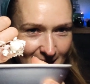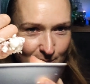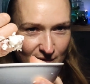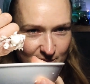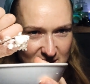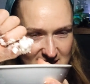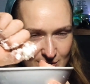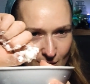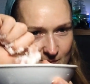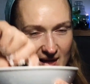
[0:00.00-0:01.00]
type of
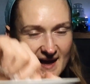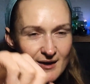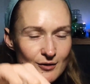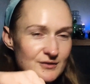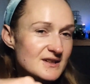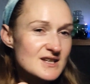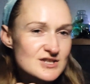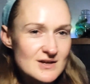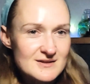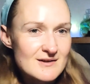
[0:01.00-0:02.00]
piece you apply on
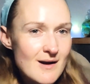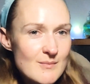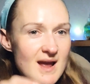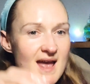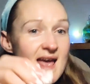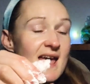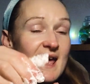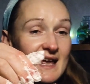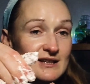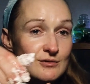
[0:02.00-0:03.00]
each underarm
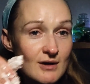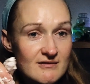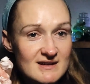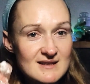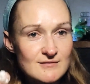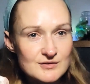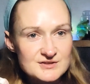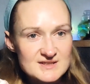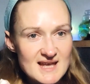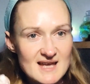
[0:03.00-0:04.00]
and you are ready for
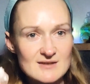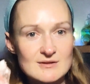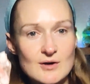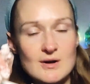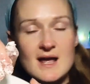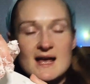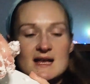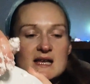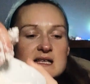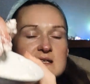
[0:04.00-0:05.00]
the day, you know.
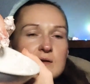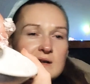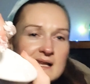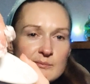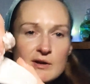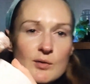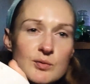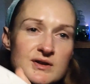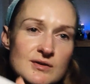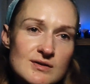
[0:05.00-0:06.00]
So let me know,
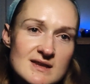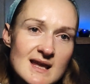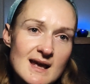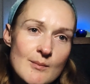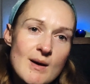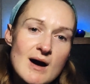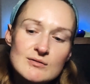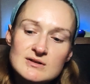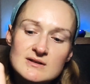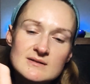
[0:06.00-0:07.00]
what do you think
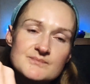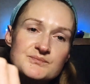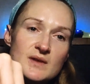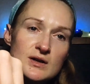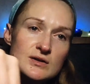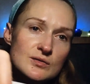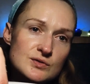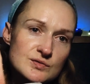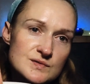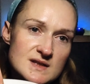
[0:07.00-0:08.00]
about you know,
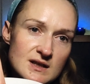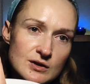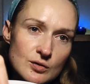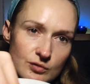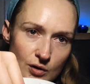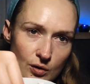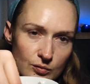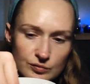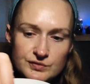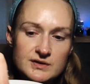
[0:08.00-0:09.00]
using your
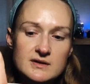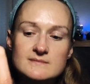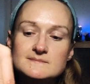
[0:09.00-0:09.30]
own